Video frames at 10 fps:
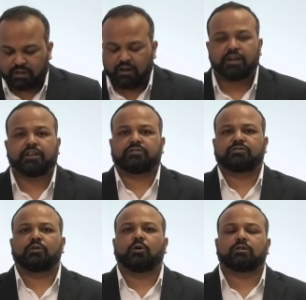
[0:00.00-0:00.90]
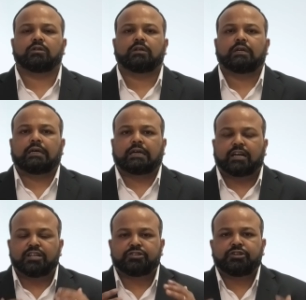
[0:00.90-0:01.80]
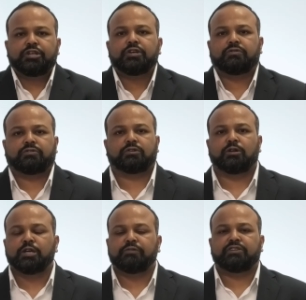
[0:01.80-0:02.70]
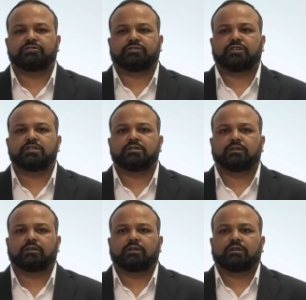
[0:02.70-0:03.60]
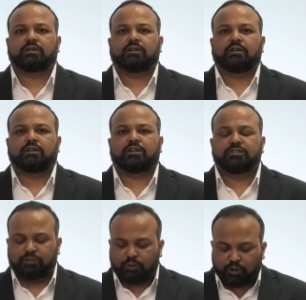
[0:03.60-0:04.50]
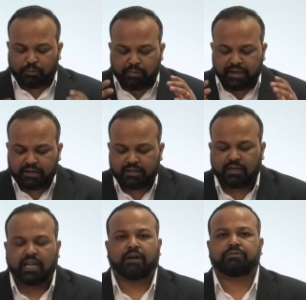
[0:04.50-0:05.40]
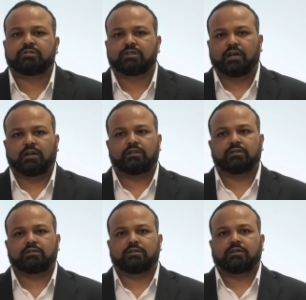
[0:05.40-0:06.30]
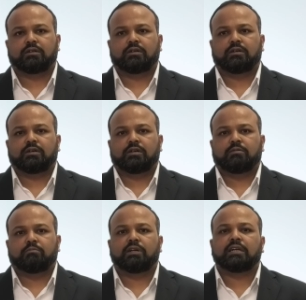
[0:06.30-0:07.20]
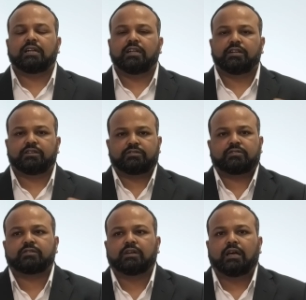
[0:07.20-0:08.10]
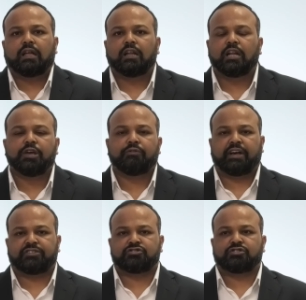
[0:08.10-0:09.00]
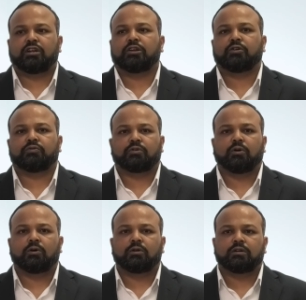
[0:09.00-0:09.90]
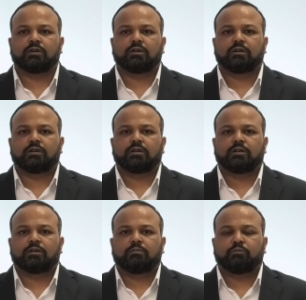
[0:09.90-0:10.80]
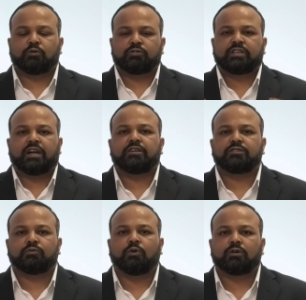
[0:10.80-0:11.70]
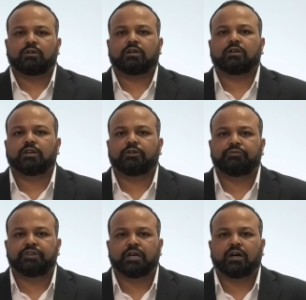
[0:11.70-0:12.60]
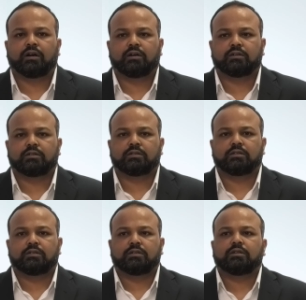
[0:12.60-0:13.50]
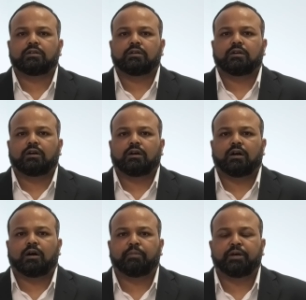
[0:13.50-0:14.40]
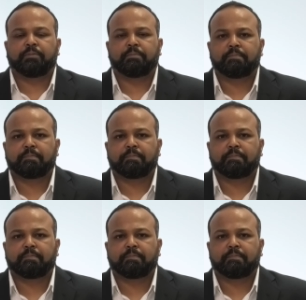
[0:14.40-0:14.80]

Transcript: let us not continue to live in sin. Let us not make it a lifestyle, but let us live as children of God because that is what we are. Amen.